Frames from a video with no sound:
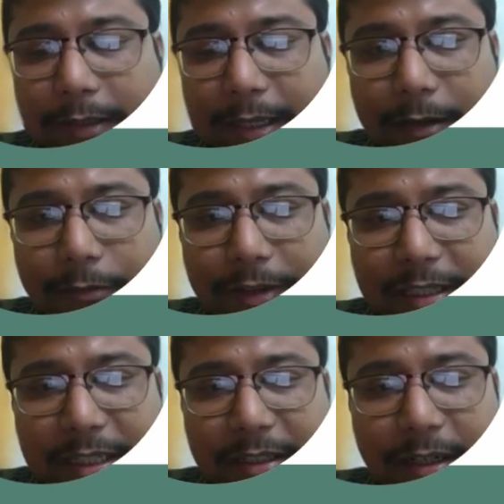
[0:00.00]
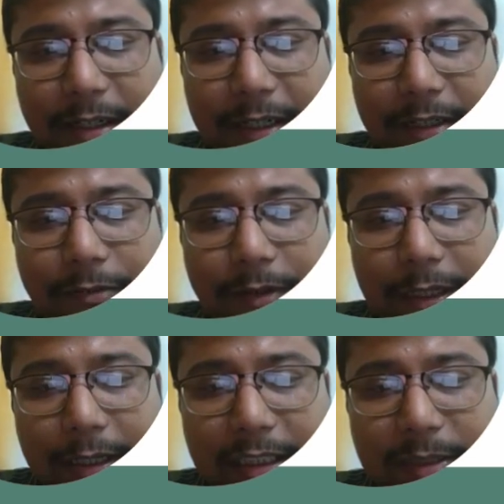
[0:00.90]
then vaginal
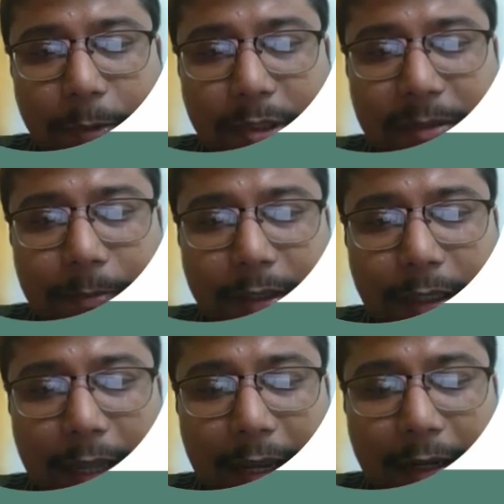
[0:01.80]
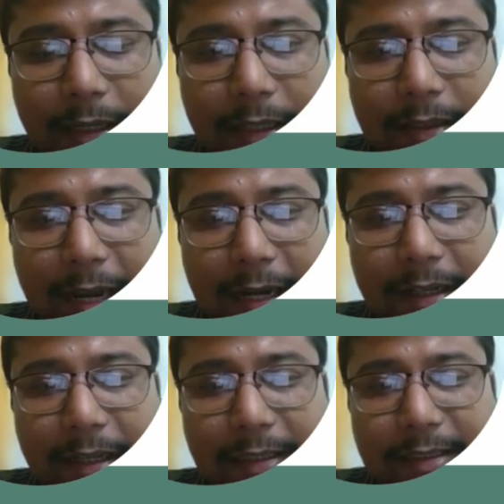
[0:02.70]
delivery is possible, and in
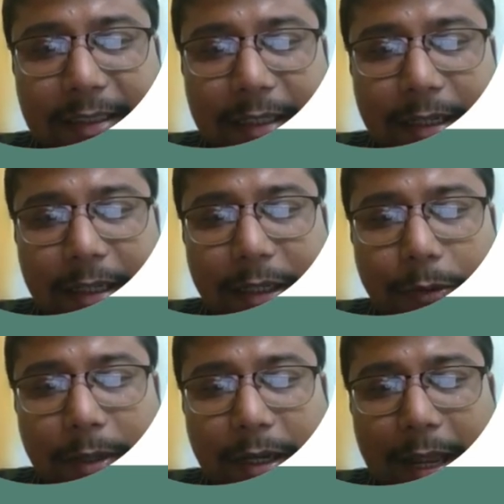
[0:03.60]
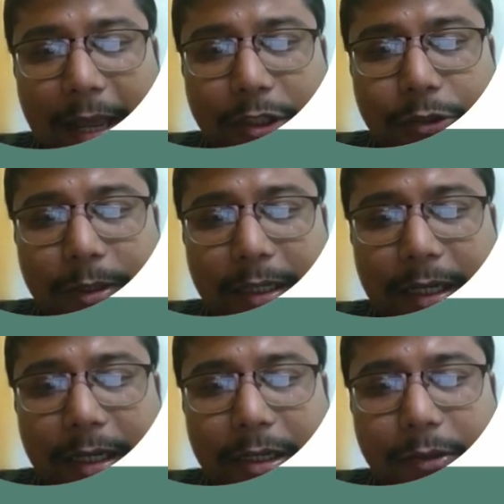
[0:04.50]
that case you can
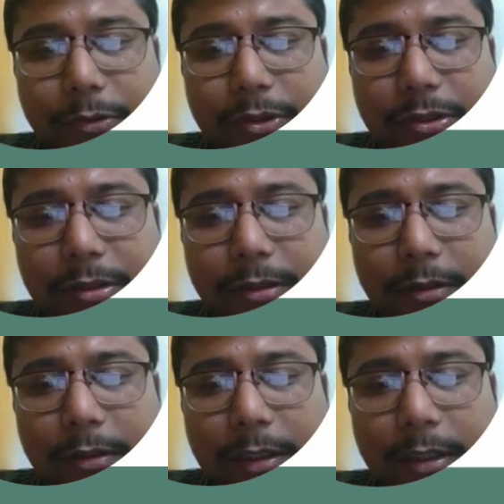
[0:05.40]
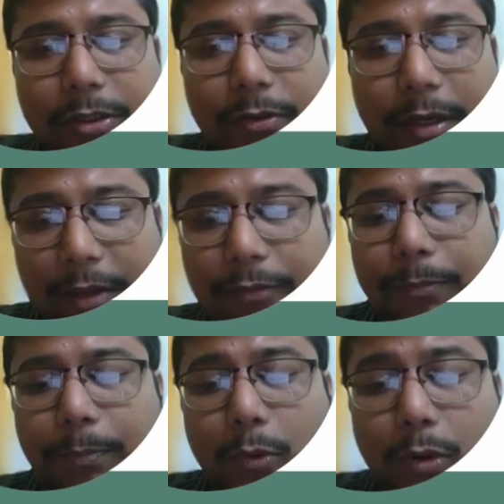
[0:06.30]
actually induce. So if
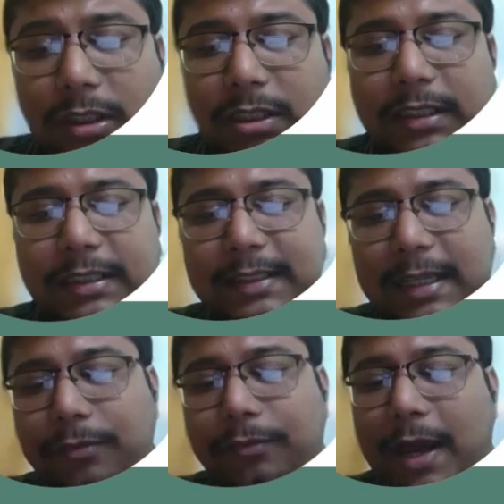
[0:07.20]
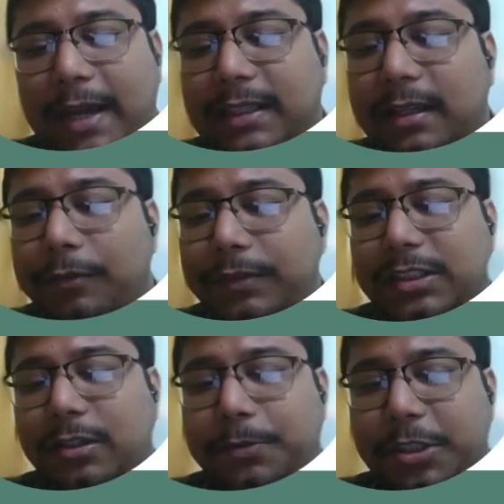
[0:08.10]
either of
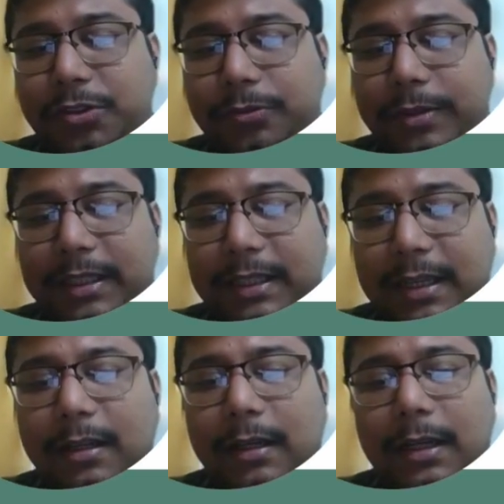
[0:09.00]
these options were there,